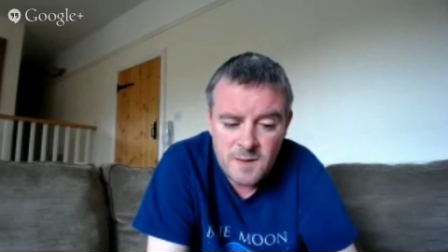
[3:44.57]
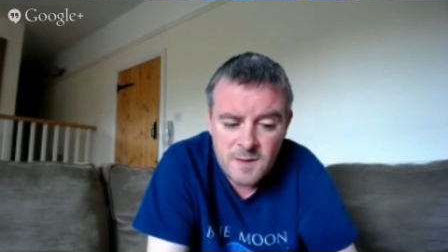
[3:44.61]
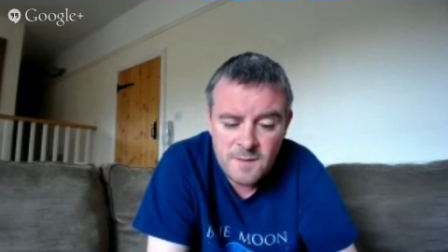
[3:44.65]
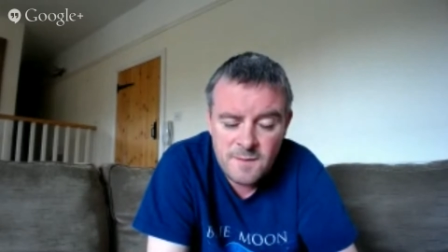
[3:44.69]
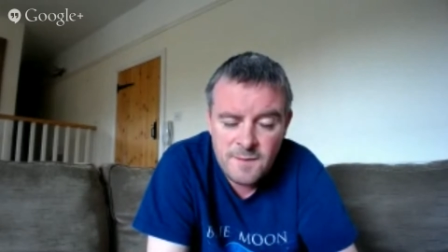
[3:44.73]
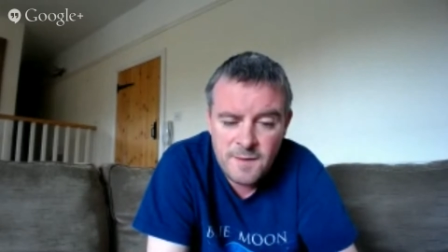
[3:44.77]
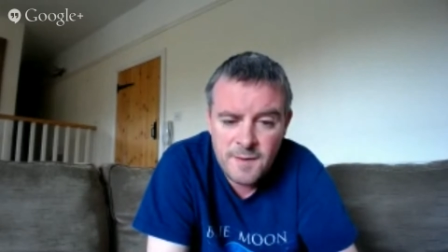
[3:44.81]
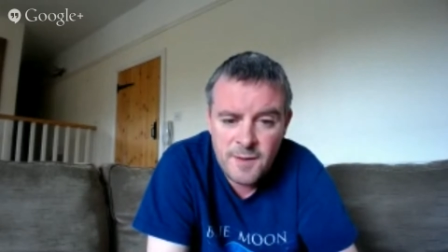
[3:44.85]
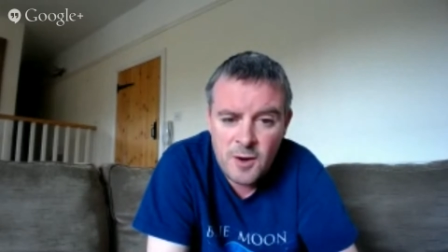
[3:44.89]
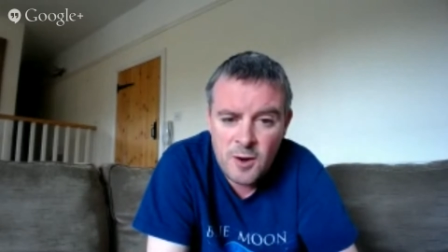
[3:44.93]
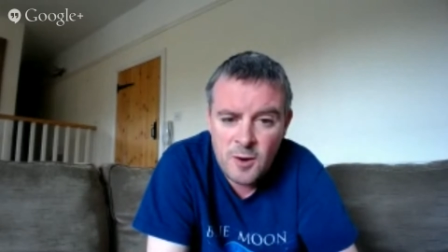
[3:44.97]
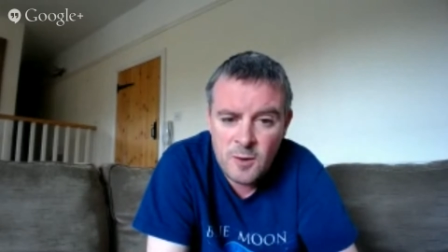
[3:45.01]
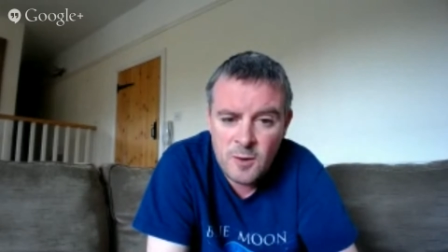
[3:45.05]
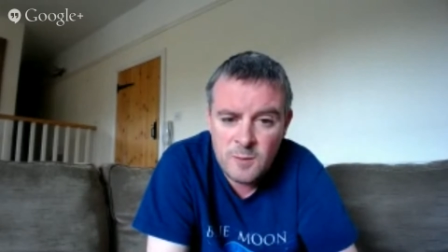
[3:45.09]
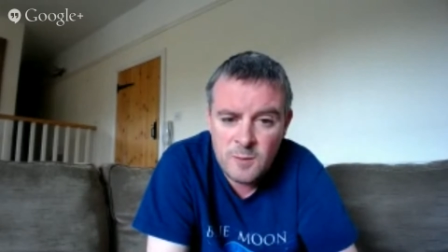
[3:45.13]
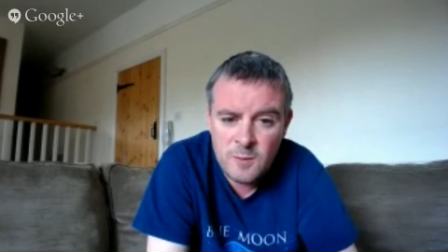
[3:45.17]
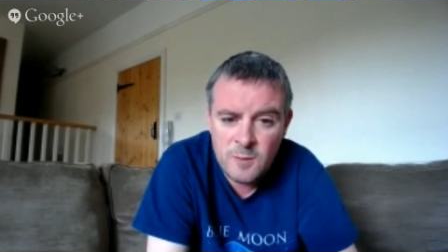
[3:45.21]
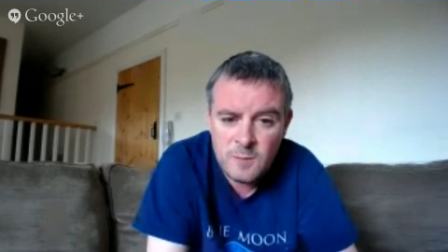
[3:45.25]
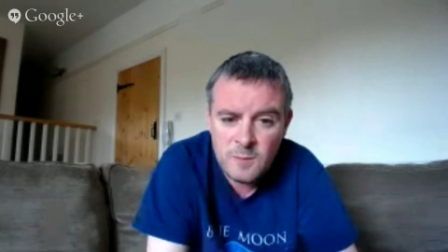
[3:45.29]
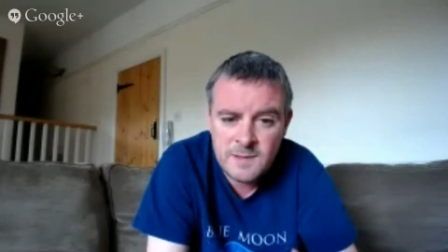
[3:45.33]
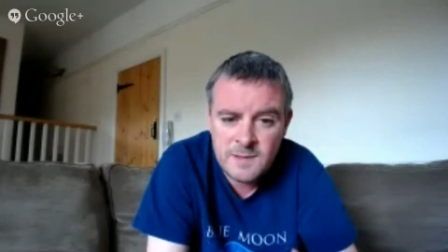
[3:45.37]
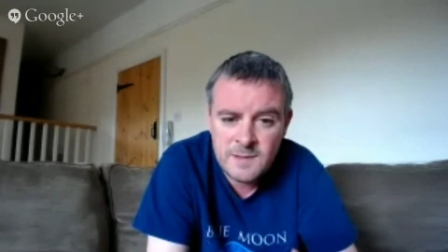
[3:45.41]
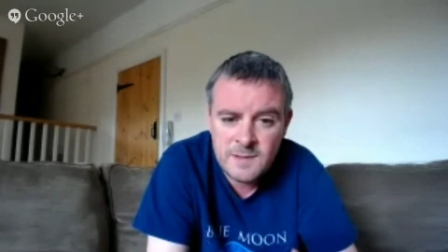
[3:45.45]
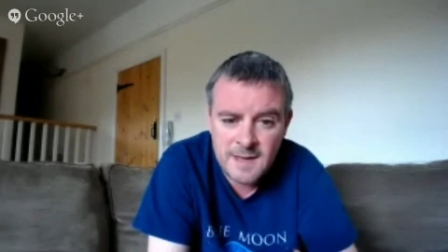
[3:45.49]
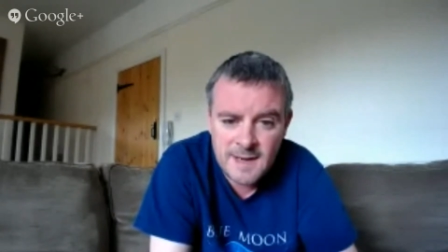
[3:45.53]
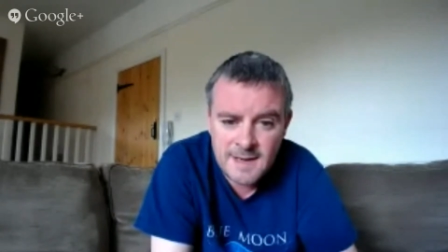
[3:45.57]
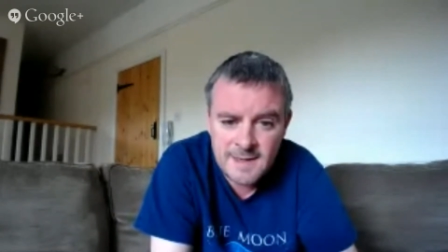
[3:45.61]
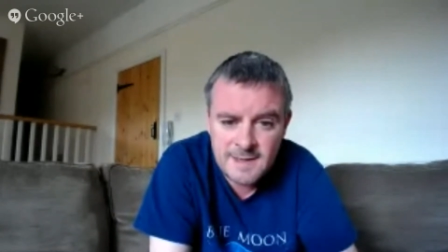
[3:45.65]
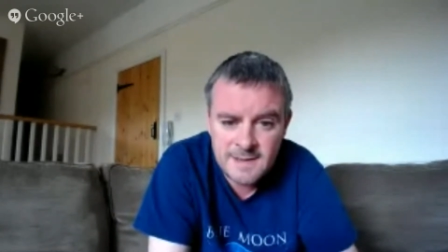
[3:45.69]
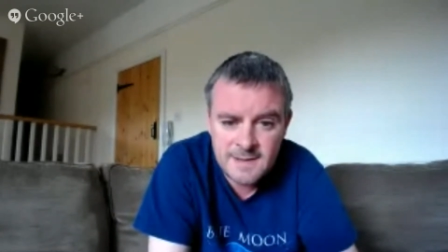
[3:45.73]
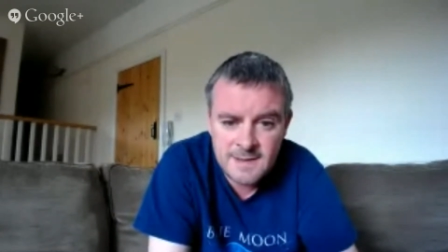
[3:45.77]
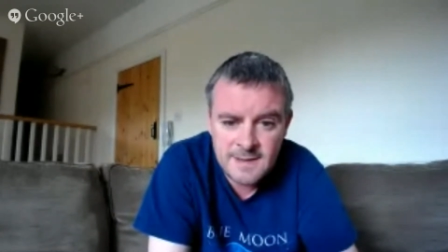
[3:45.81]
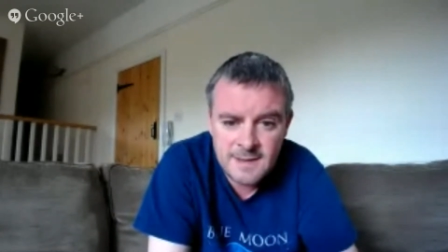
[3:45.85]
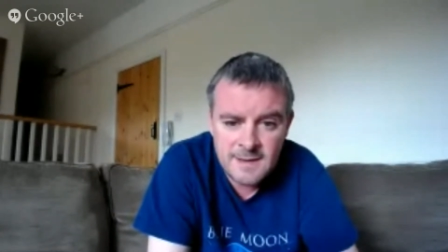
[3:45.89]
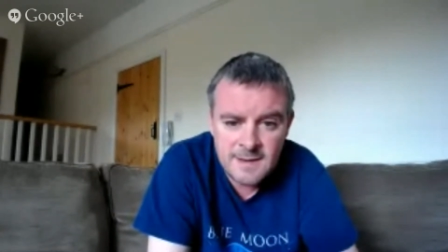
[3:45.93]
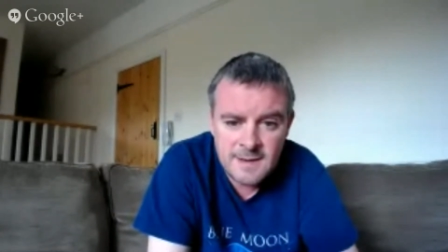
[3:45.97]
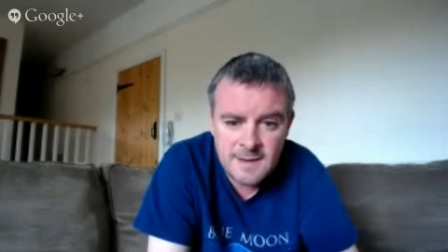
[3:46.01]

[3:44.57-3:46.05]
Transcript: for the home side.